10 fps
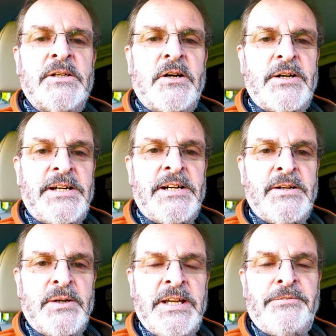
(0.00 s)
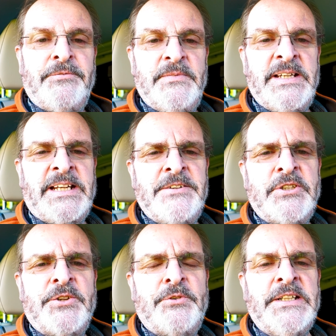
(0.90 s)
Uh, if it gives
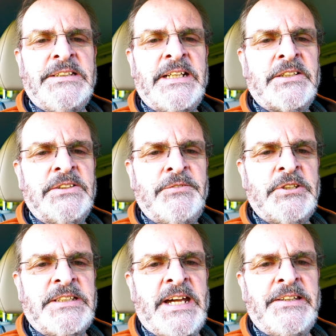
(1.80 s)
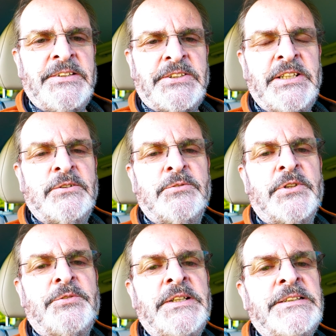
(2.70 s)
you three seconds, if you stand still for
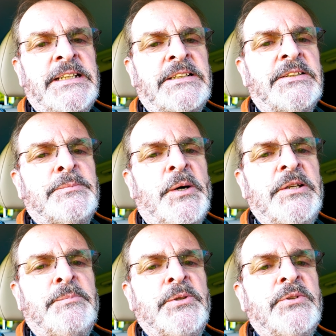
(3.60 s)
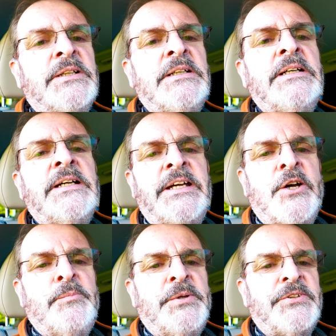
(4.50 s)
three seconds by the boot, it
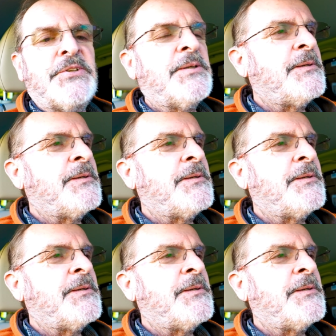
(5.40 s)
opens,